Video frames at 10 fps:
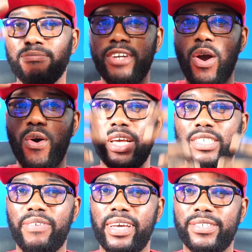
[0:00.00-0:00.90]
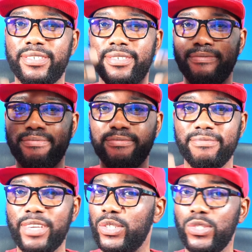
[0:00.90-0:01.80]
the honest face.
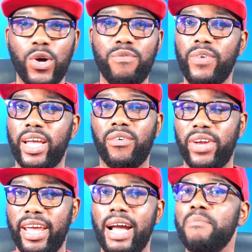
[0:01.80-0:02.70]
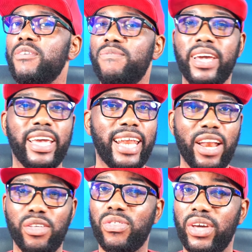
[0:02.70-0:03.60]
There's no fakery here. I'm not faking
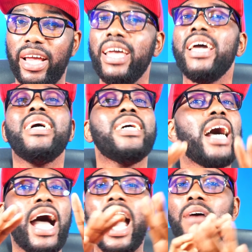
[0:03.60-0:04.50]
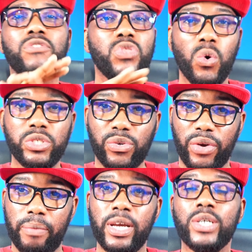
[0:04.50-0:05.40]
anything. I have no
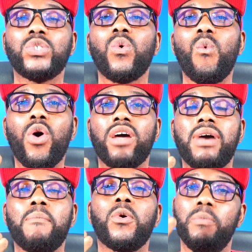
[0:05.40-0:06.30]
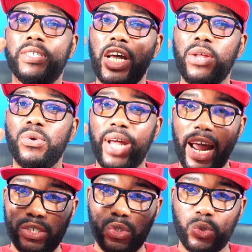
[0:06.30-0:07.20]
script. So whatever I'm going to be telling you
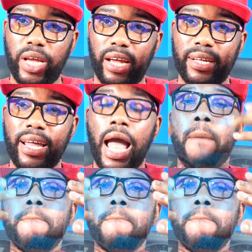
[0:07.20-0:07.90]
guys today are